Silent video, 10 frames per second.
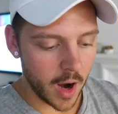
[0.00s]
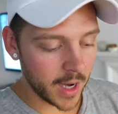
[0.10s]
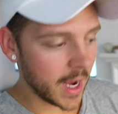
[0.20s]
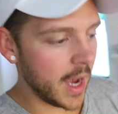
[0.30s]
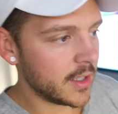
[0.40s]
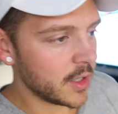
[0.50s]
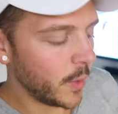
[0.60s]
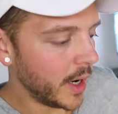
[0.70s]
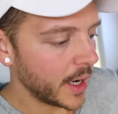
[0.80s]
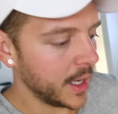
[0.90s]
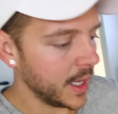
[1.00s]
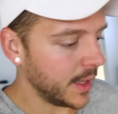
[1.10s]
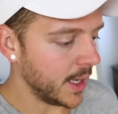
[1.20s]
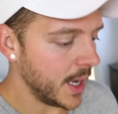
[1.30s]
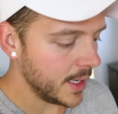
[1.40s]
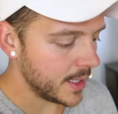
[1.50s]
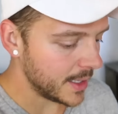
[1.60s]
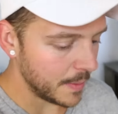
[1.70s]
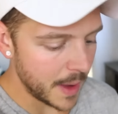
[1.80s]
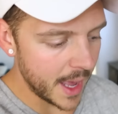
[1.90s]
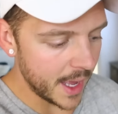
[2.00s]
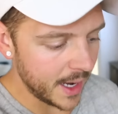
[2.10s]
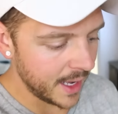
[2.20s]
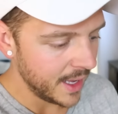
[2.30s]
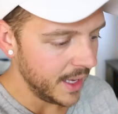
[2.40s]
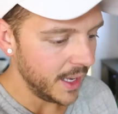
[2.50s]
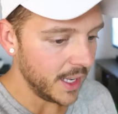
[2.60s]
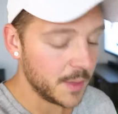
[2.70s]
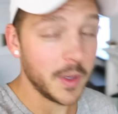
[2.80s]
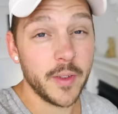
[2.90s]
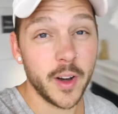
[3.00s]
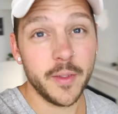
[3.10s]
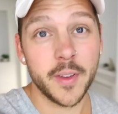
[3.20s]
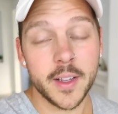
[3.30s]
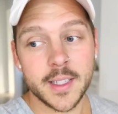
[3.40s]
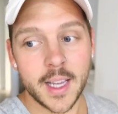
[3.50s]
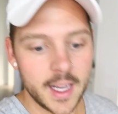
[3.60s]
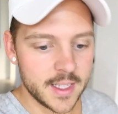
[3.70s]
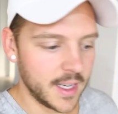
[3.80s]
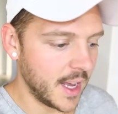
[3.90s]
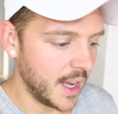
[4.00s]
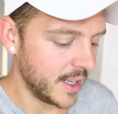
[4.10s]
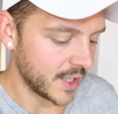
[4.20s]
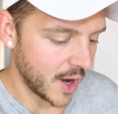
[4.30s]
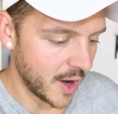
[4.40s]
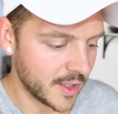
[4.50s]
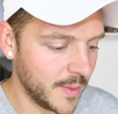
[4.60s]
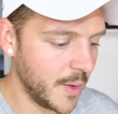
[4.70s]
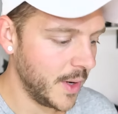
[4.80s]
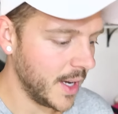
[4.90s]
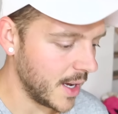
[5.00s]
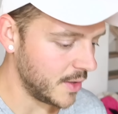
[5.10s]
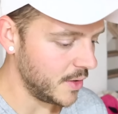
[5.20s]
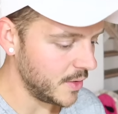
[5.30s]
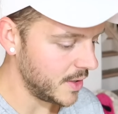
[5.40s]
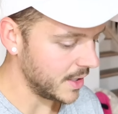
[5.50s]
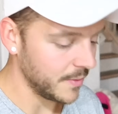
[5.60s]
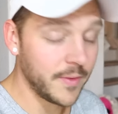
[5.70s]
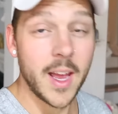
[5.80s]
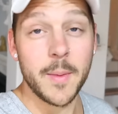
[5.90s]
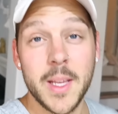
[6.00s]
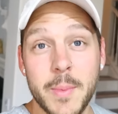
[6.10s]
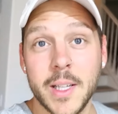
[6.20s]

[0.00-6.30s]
All right guys, so we are gonna get the kids to bed. It has been a very fun day today. It's awesome that we got to see some family and